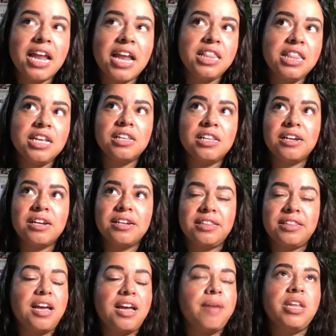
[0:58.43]
I think
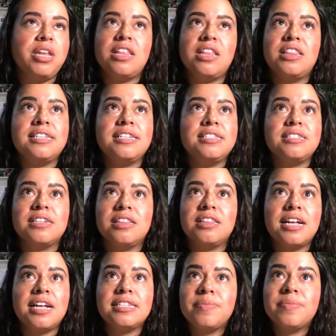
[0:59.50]

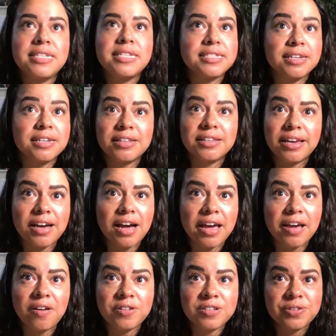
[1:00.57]
that's amazing. Like I
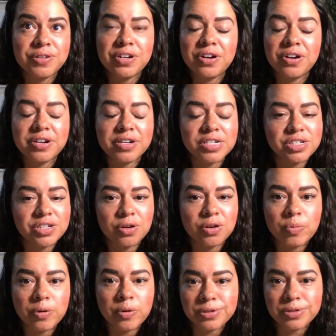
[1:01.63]
also encourage,
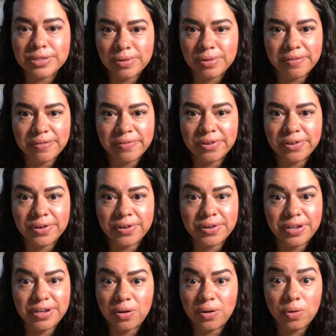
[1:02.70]
post whatever,
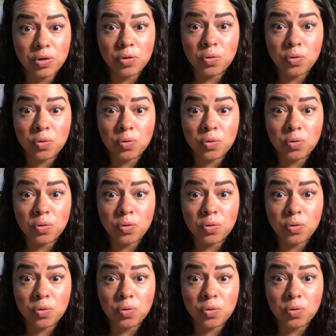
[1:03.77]
you